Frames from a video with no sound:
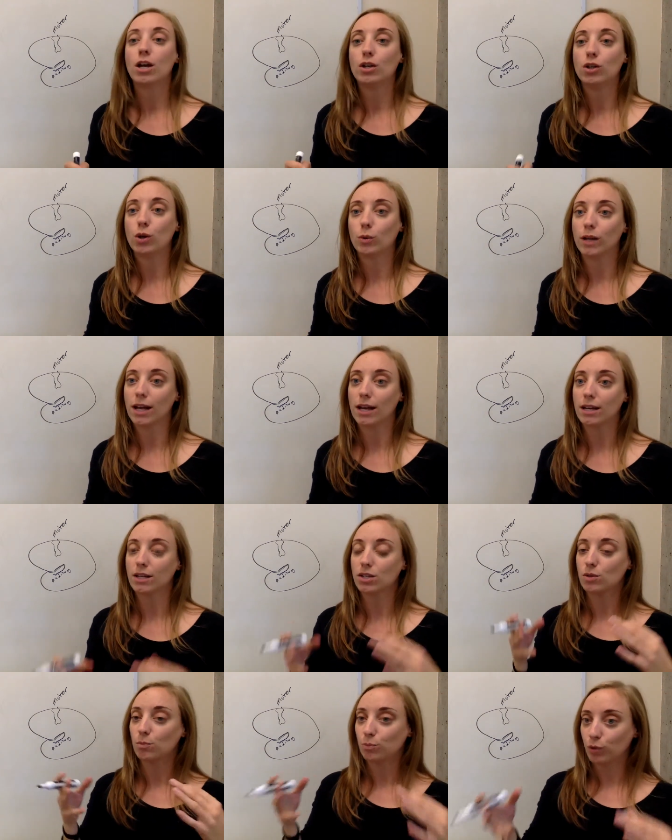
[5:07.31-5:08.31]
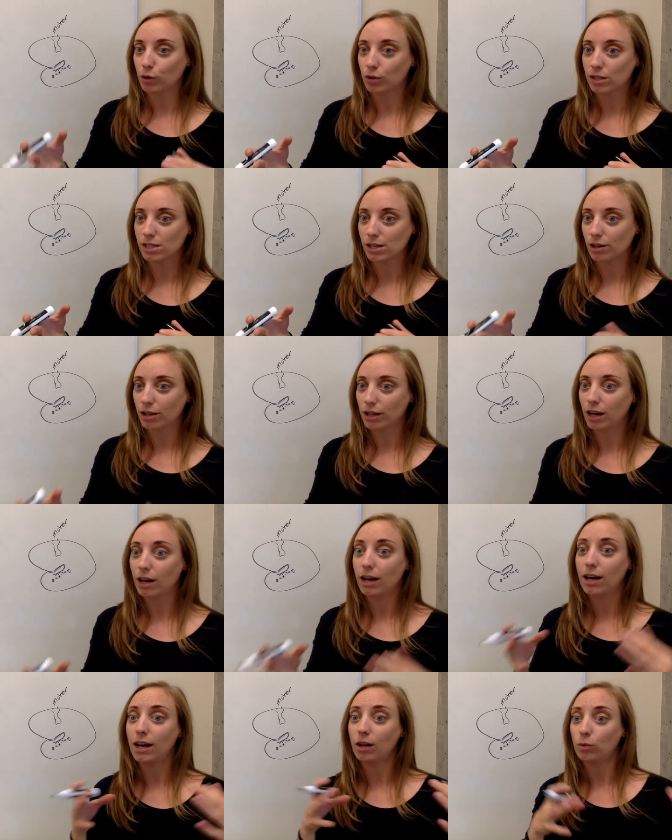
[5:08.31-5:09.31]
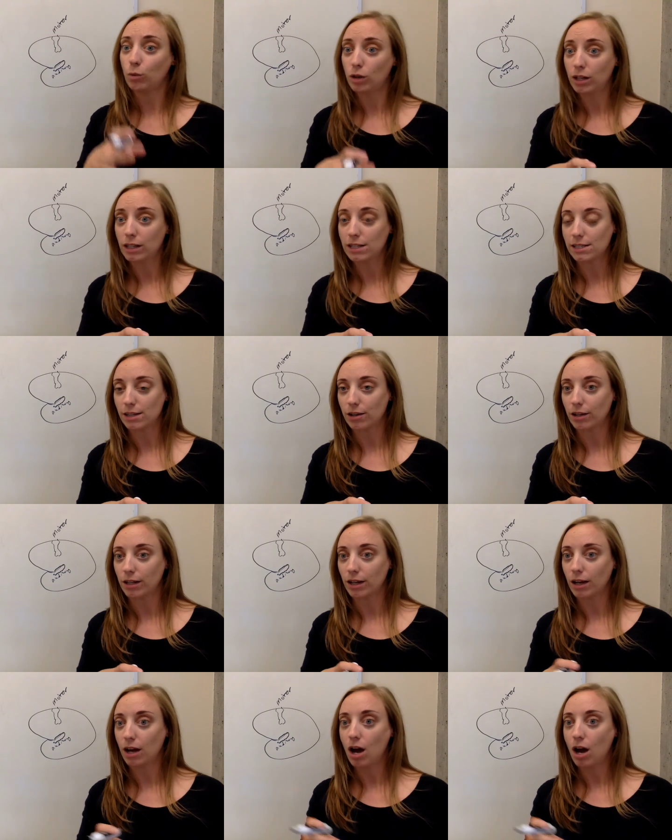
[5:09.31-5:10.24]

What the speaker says: known as Broca's area and Wernicke's area,